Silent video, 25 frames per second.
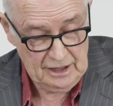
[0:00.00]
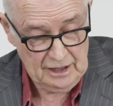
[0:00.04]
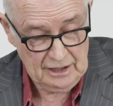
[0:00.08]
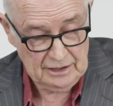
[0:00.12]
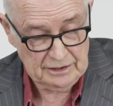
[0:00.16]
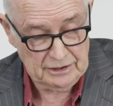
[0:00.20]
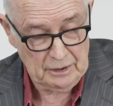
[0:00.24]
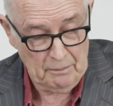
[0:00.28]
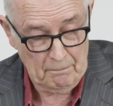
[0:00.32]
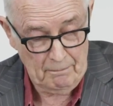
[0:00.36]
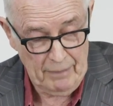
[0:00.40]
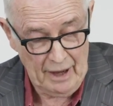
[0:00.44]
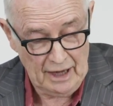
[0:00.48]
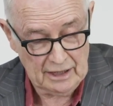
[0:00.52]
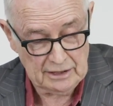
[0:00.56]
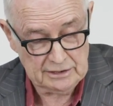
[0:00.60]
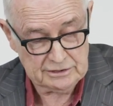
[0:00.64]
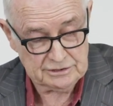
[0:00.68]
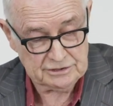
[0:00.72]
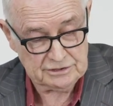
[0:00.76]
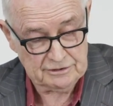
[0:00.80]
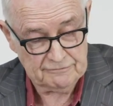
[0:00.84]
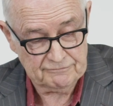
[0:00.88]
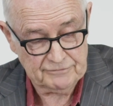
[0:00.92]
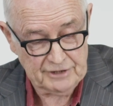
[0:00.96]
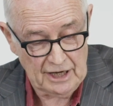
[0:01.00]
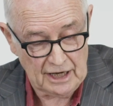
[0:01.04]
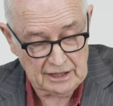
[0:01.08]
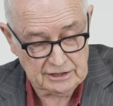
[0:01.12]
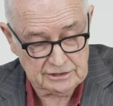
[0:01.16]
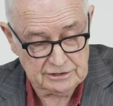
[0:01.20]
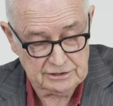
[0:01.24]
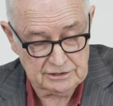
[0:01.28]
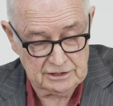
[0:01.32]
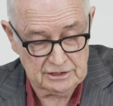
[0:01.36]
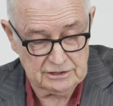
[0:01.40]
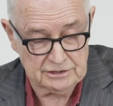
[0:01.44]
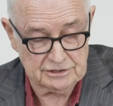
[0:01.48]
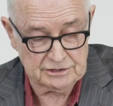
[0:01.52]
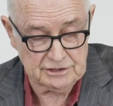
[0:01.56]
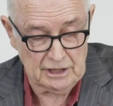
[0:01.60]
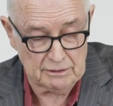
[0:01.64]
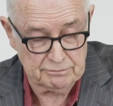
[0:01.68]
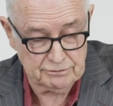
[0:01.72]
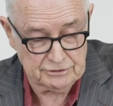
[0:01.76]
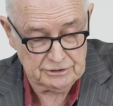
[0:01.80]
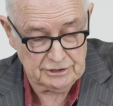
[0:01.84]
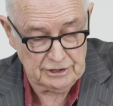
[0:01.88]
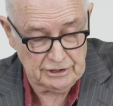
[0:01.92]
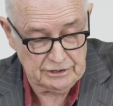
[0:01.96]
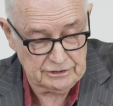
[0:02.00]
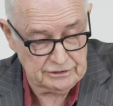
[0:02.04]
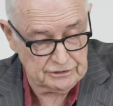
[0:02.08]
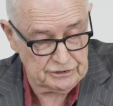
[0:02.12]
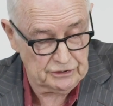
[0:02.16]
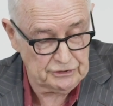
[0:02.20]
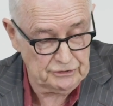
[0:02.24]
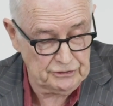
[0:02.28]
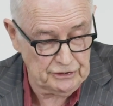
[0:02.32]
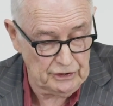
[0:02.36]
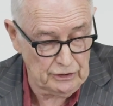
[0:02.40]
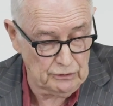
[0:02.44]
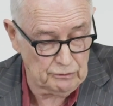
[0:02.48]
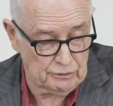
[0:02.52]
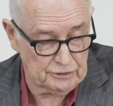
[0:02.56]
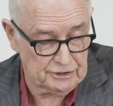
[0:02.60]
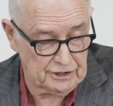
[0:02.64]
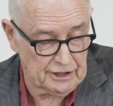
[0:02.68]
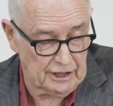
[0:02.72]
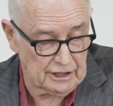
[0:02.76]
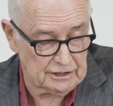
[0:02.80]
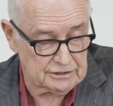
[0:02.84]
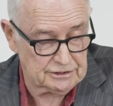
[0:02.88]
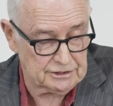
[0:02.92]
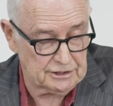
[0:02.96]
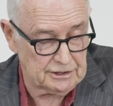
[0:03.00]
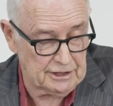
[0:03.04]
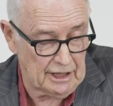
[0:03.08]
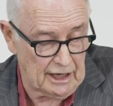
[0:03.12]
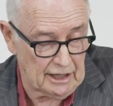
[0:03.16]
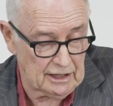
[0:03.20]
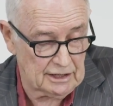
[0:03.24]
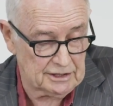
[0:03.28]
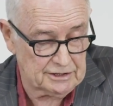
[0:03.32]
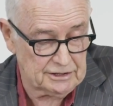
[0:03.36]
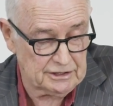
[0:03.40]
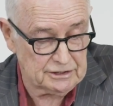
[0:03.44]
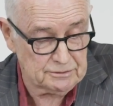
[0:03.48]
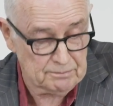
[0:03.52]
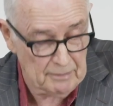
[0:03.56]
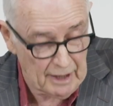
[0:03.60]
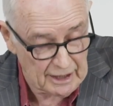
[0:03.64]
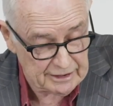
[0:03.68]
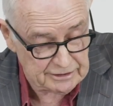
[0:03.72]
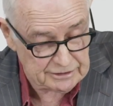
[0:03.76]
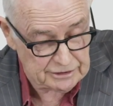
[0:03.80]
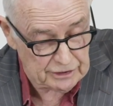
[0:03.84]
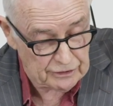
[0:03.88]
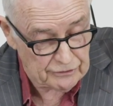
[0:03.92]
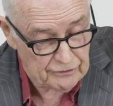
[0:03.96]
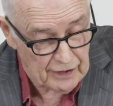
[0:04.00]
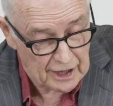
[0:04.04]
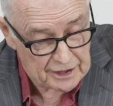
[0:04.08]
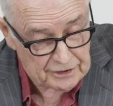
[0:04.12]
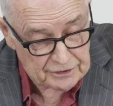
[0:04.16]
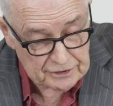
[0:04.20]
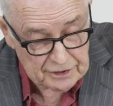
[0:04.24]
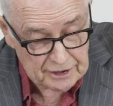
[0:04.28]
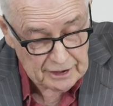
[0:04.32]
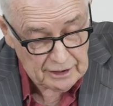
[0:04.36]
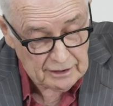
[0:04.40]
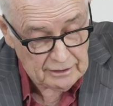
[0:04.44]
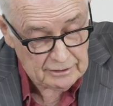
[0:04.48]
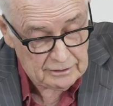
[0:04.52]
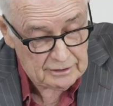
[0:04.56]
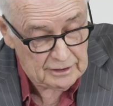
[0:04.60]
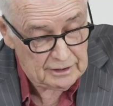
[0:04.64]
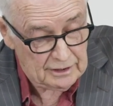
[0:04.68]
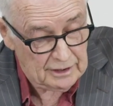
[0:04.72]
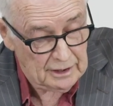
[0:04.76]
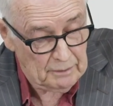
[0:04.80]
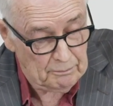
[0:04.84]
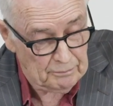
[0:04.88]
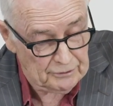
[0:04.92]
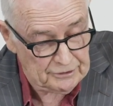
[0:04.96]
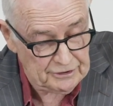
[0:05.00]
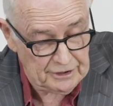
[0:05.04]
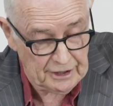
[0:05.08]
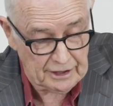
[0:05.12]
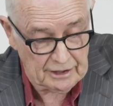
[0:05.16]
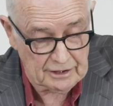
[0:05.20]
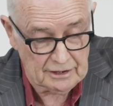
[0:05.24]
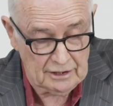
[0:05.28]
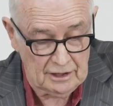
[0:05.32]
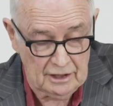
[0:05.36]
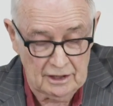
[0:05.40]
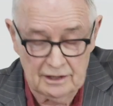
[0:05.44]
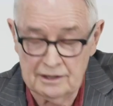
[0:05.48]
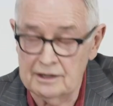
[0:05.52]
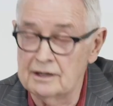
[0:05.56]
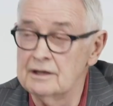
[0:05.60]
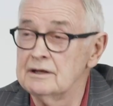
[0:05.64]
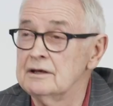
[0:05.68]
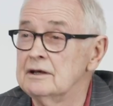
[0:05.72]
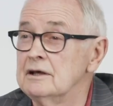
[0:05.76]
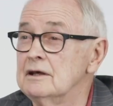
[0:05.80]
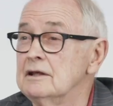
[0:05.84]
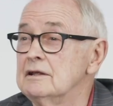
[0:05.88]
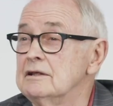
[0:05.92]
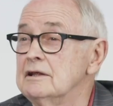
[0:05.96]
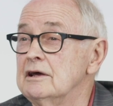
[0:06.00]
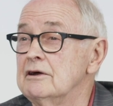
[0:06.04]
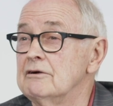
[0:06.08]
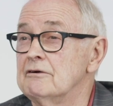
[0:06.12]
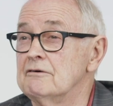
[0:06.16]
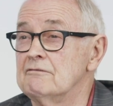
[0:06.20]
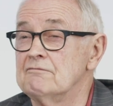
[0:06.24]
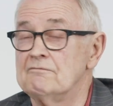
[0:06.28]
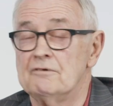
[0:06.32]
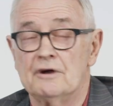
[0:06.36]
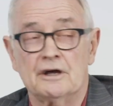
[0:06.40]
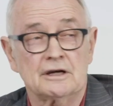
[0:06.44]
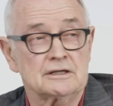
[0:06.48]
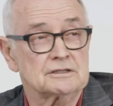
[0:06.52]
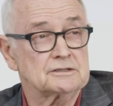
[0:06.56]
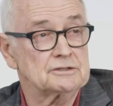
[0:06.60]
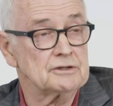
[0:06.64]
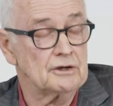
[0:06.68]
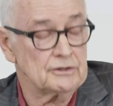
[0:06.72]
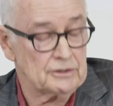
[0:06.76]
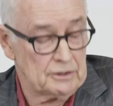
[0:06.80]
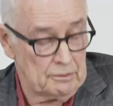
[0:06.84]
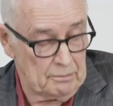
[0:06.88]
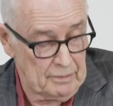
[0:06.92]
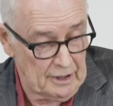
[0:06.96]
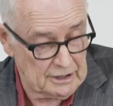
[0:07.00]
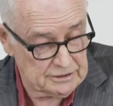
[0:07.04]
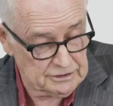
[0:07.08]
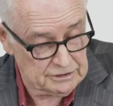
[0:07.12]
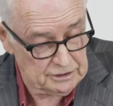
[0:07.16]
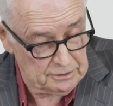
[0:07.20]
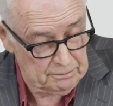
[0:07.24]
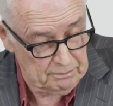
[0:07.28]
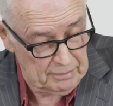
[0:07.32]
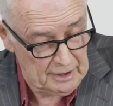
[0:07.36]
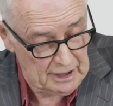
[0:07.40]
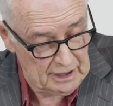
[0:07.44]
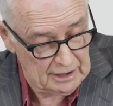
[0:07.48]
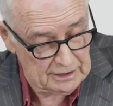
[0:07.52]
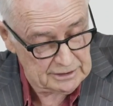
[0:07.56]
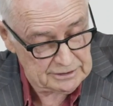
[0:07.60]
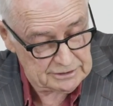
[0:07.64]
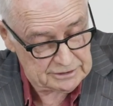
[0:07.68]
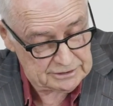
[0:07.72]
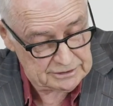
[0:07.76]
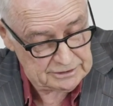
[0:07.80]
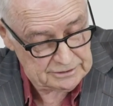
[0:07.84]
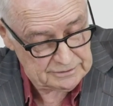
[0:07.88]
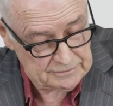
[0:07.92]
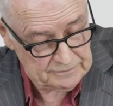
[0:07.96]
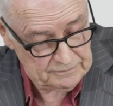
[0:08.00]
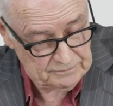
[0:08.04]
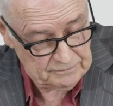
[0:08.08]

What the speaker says: The balance of taxes and subsidies to deal with the externalities matters a great deal, in particular their effects on the budget balance.